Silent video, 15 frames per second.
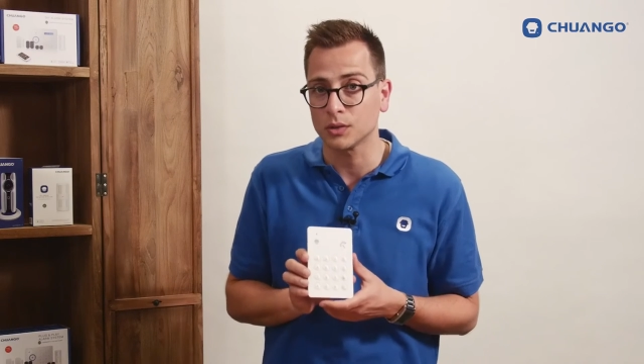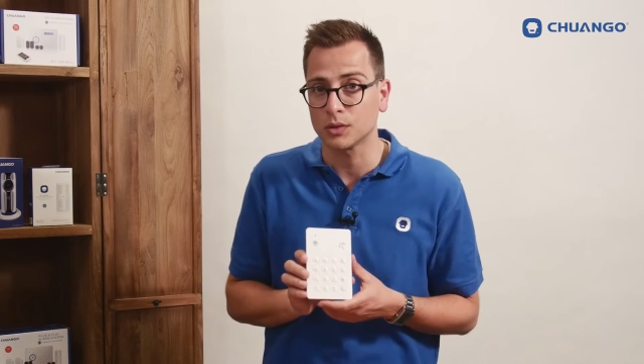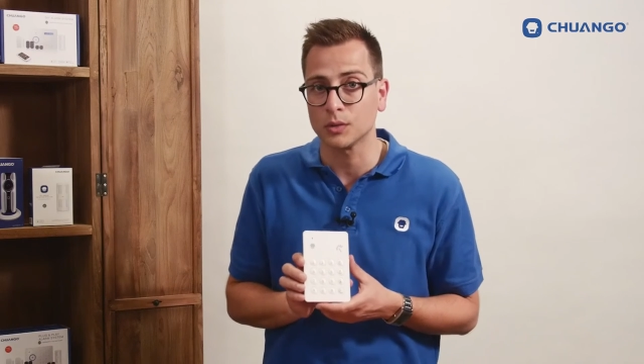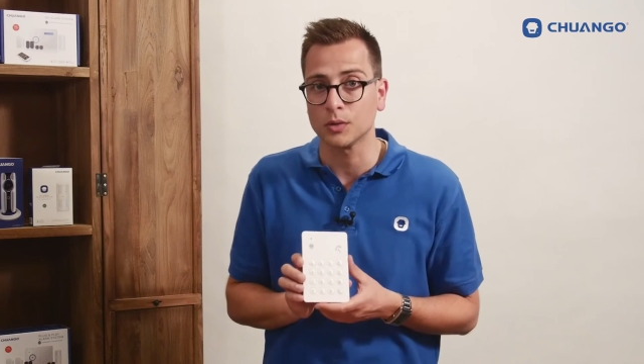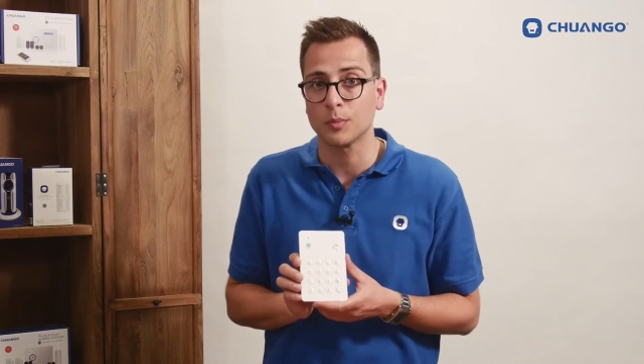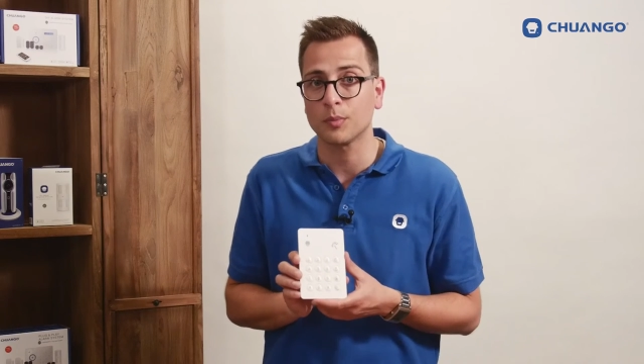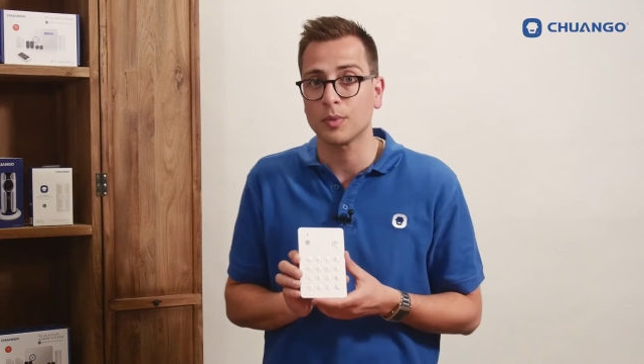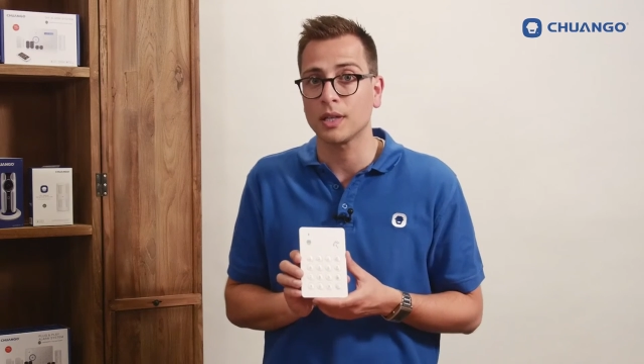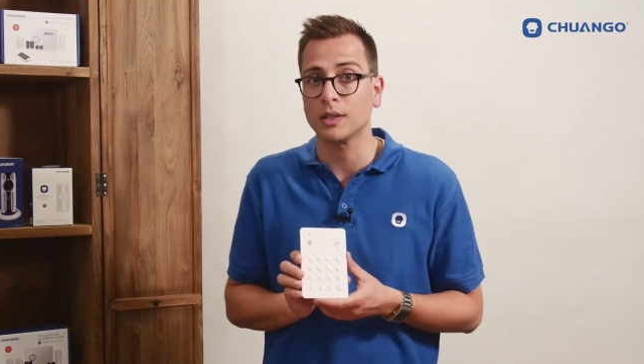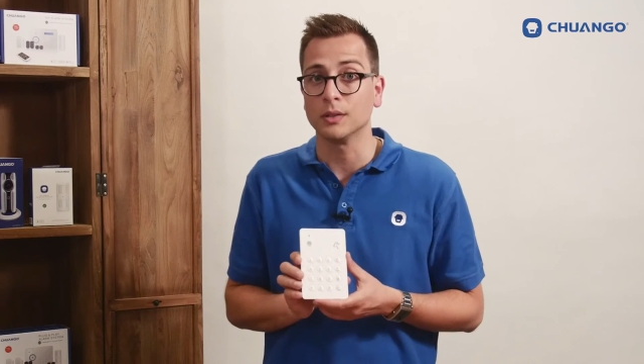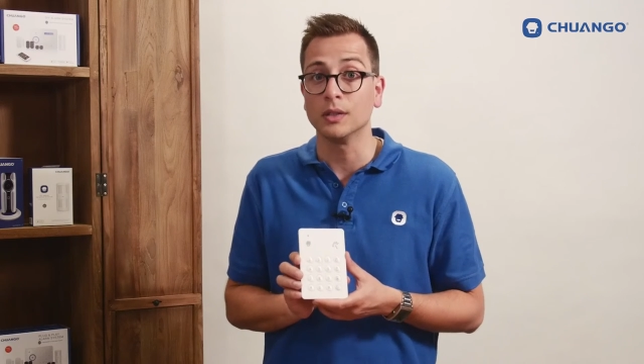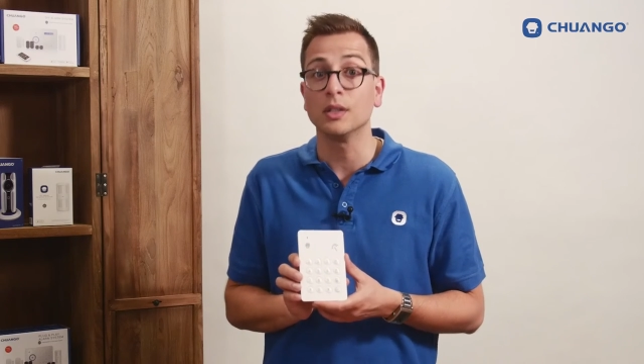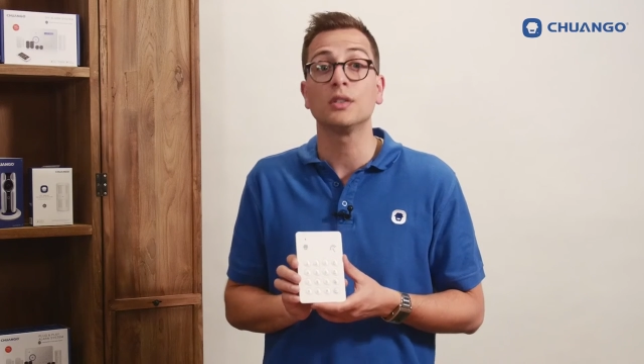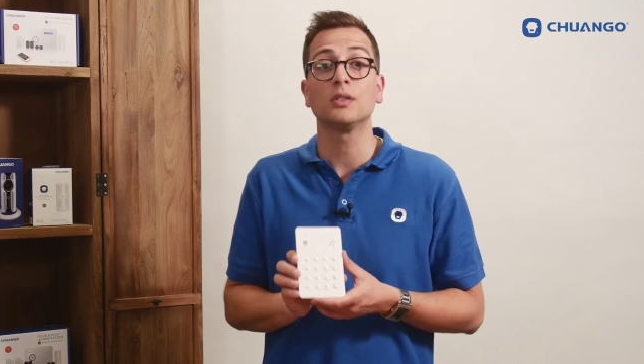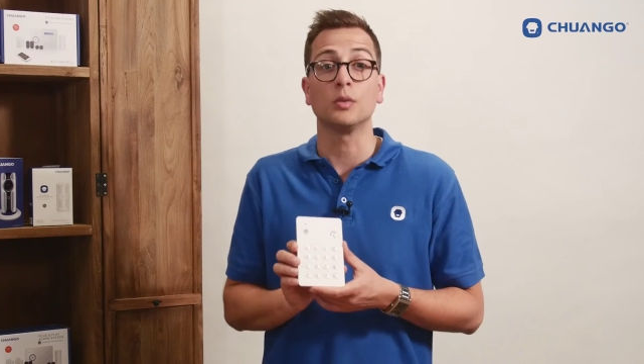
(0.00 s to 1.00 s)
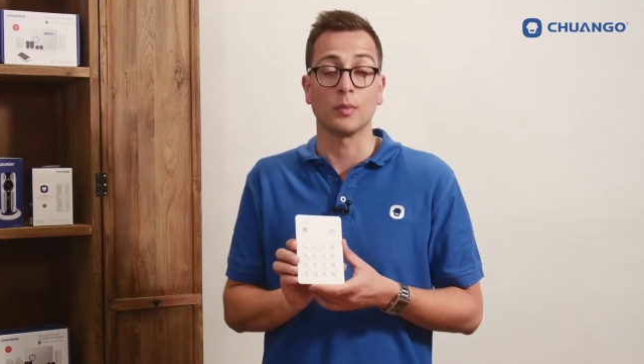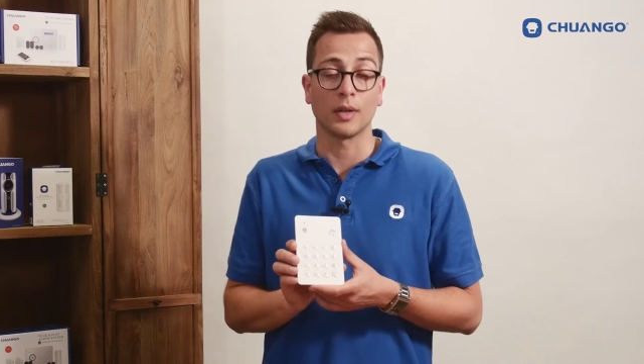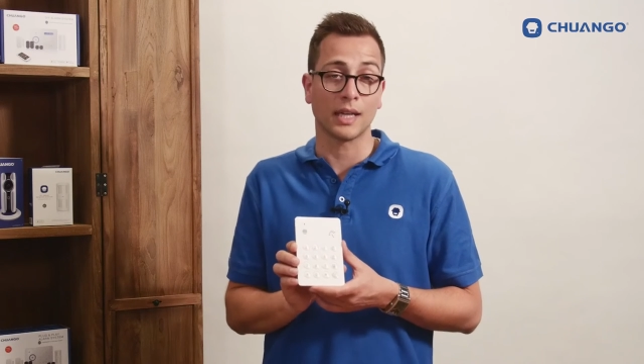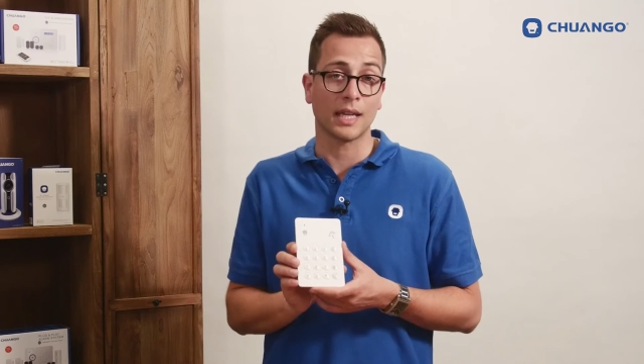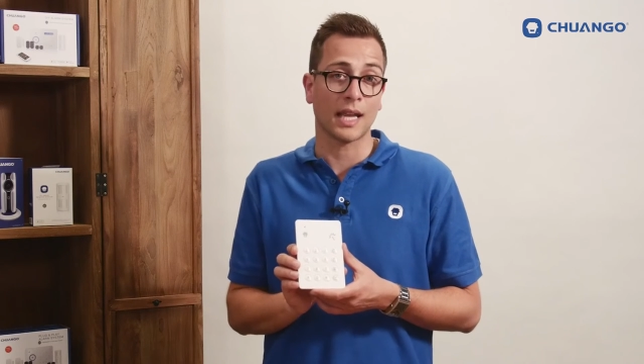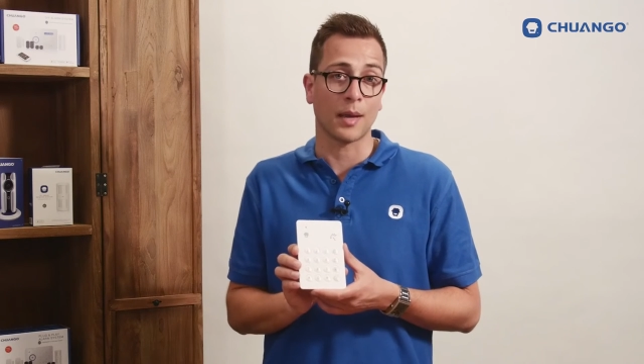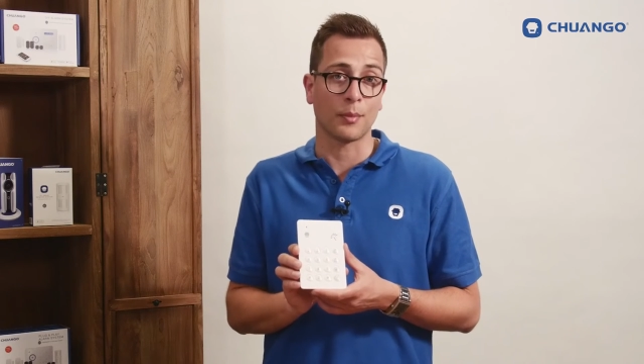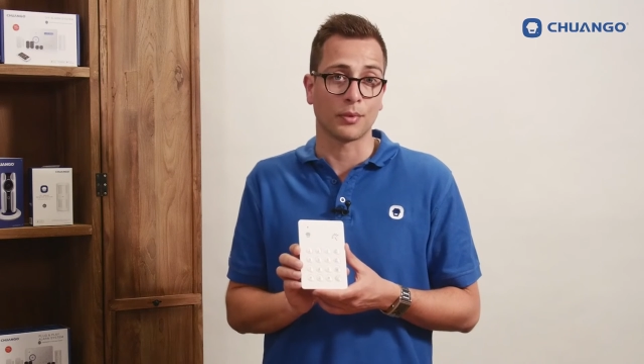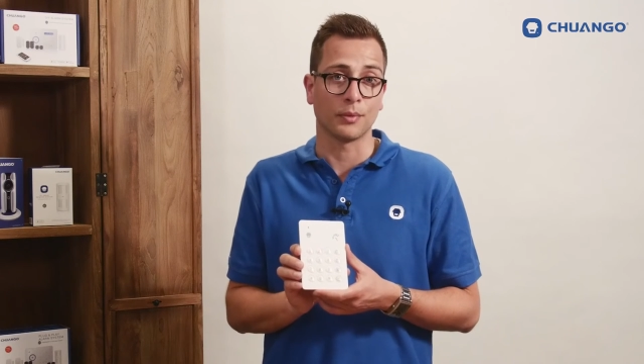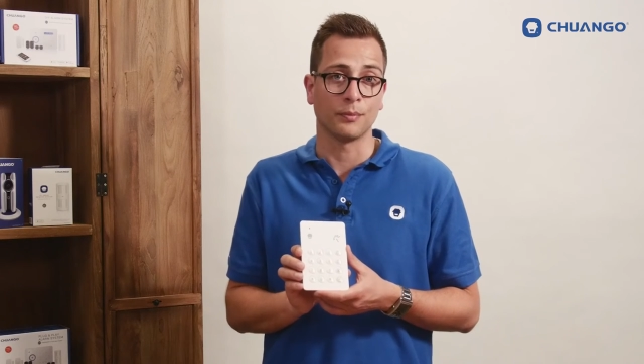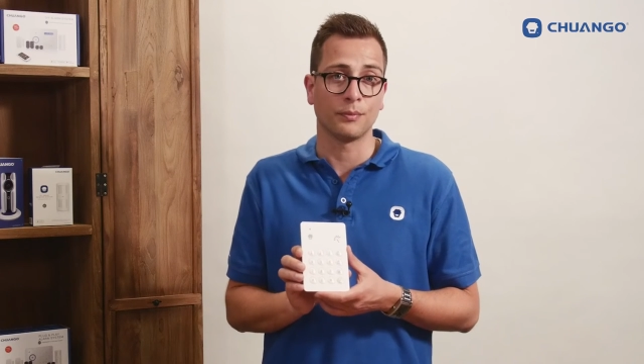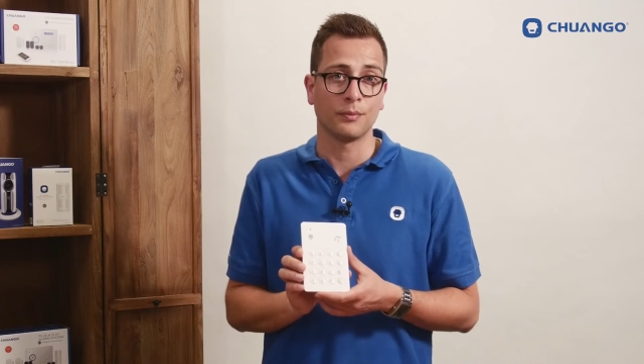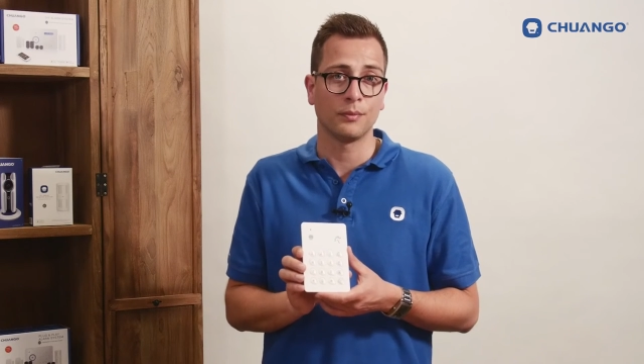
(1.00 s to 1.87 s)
to the panel to make it happen.